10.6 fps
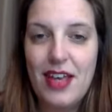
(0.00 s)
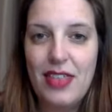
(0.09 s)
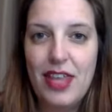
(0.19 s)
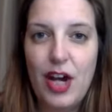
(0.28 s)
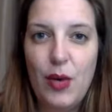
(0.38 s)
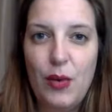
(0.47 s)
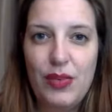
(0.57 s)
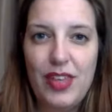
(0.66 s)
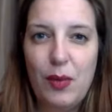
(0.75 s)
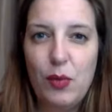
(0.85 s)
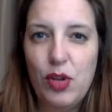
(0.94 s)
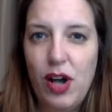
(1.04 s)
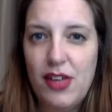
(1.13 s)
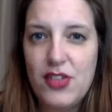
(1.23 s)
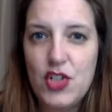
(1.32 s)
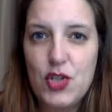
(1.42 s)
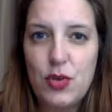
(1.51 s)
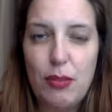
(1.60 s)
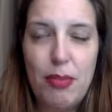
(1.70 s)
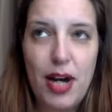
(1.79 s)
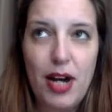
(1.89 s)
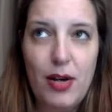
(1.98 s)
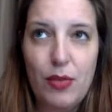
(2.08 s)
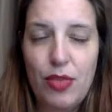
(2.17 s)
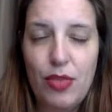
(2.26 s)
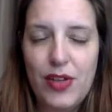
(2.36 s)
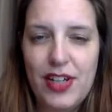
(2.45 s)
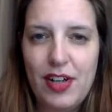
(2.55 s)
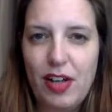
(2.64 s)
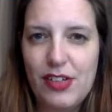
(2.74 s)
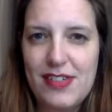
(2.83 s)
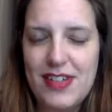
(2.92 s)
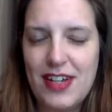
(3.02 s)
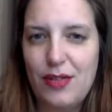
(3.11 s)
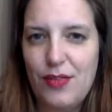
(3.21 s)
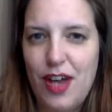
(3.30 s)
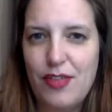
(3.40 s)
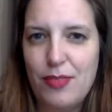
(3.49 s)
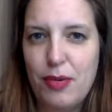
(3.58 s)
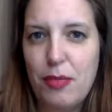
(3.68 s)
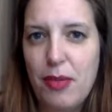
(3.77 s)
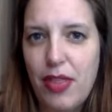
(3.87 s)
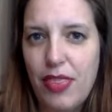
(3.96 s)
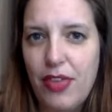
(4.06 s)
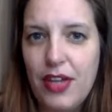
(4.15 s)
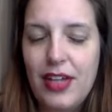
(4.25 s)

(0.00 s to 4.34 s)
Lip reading: Now that will cost you about $3.95 per month.